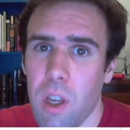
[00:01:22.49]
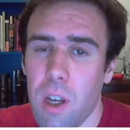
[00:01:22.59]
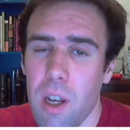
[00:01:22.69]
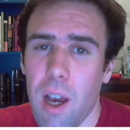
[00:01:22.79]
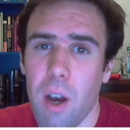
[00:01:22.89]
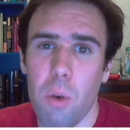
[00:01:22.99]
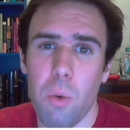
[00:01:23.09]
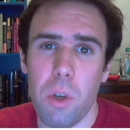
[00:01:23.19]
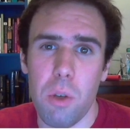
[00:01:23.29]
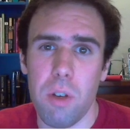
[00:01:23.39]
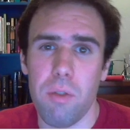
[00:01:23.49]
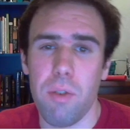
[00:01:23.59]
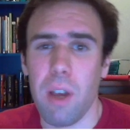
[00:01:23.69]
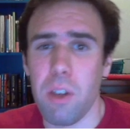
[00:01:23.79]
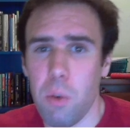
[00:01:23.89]
Now, when you
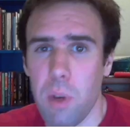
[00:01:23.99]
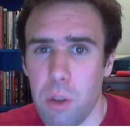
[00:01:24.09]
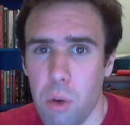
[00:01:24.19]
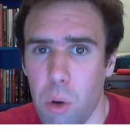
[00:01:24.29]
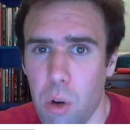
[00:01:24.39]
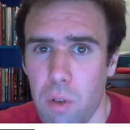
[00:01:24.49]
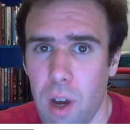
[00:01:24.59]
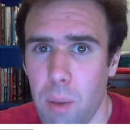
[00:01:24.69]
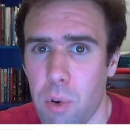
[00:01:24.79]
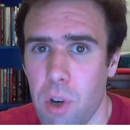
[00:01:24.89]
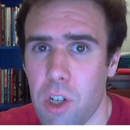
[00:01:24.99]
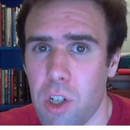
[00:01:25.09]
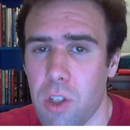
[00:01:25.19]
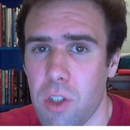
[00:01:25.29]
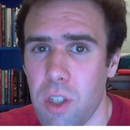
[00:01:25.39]
evaluate the order of
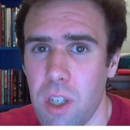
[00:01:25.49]
operations,